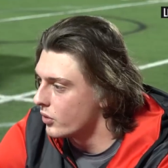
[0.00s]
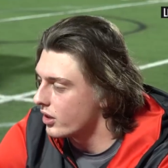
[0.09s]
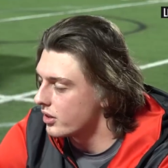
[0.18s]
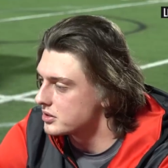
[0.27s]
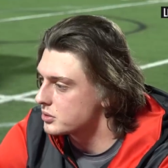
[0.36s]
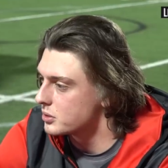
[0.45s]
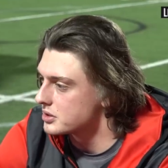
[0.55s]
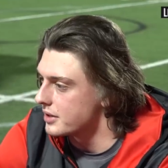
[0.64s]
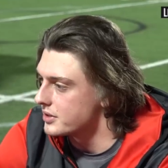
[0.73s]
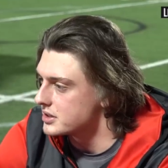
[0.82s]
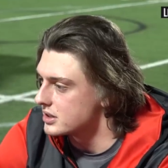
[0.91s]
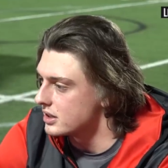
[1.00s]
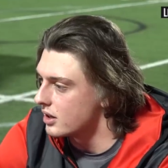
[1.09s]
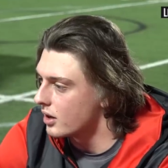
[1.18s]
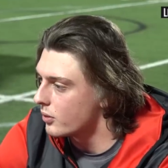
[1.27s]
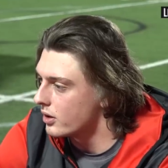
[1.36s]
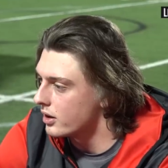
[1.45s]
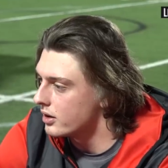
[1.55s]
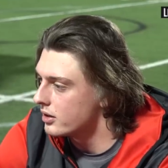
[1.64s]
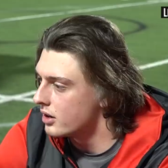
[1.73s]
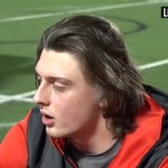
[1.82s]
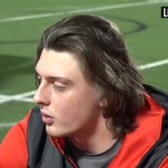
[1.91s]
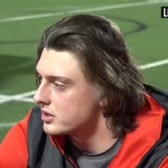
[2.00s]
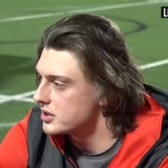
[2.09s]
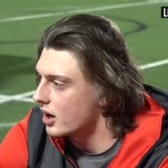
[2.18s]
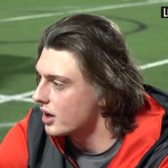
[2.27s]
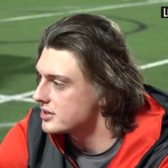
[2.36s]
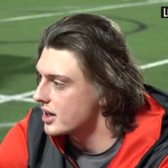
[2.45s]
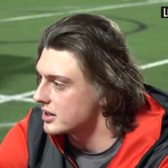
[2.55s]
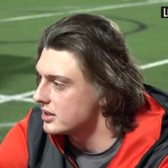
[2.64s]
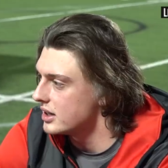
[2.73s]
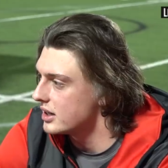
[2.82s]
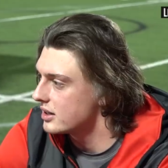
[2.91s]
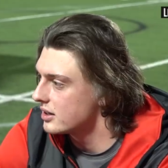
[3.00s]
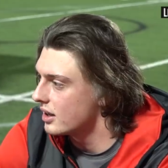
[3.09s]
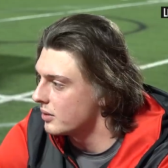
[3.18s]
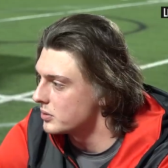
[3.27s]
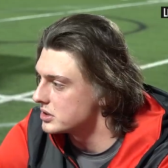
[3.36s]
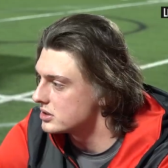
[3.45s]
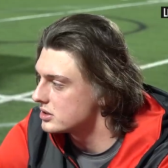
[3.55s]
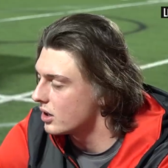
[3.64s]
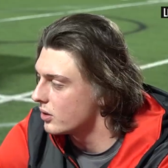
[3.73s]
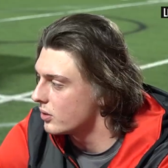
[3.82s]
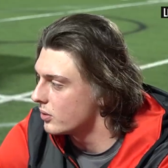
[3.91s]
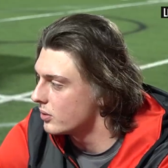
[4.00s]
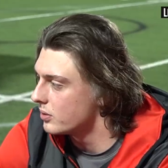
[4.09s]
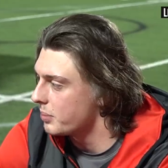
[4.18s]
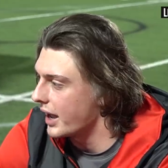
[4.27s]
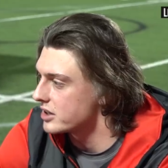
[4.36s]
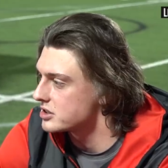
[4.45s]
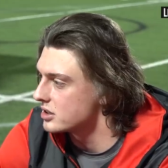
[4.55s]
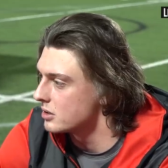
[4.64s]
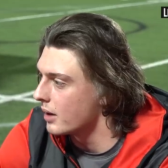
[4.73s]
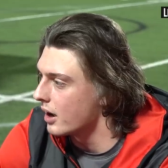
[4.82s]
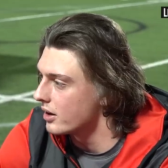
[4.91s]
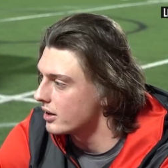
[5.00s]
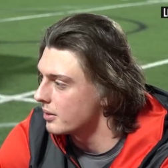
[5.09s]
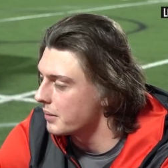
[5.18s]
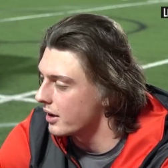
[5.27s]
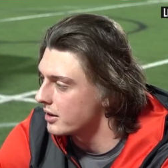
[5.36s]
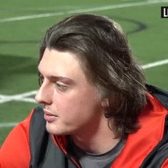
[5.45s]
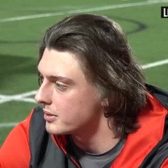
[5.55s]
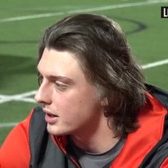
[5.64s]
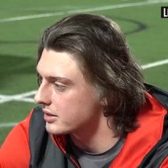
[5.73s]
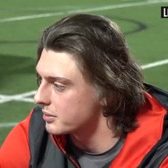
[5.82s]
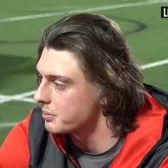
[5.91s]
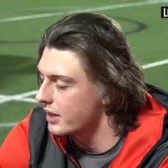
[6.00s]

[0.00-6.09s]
with all the schools I visited, no one no one taught technique and was so passionate about it, about him like the,